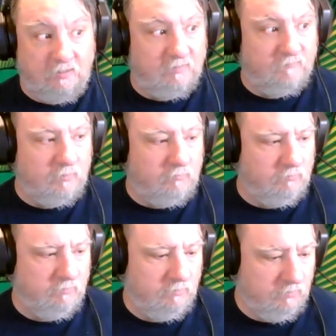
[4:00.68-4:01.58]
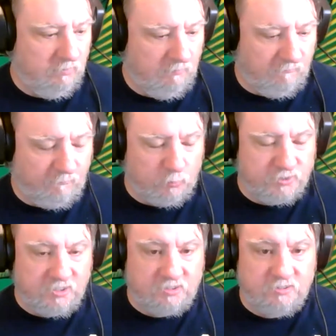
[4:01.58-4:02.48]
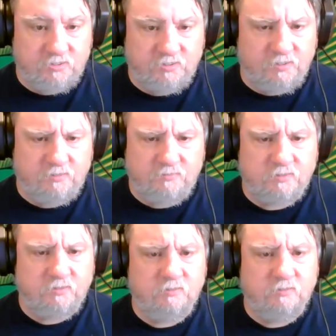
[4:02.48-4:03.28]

give you 4 sections of those.